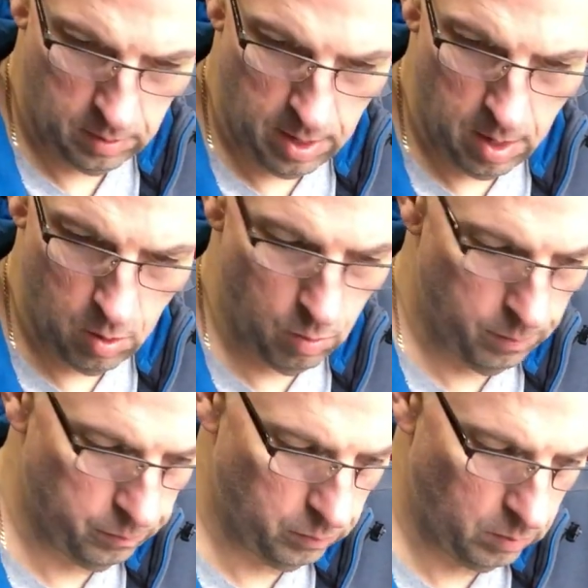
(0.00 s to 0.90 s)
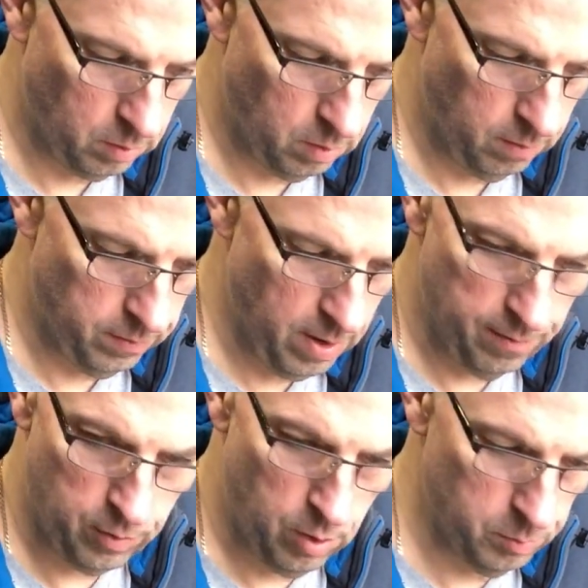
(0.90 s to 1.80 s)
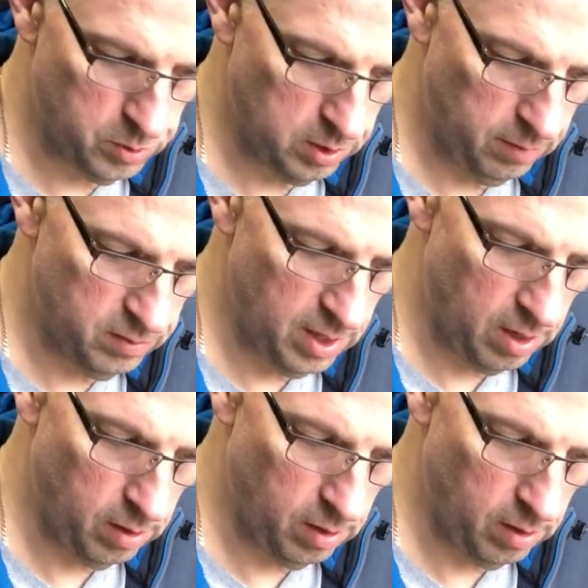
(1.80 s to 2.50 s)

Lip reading: Now, if you have crimp sleeves that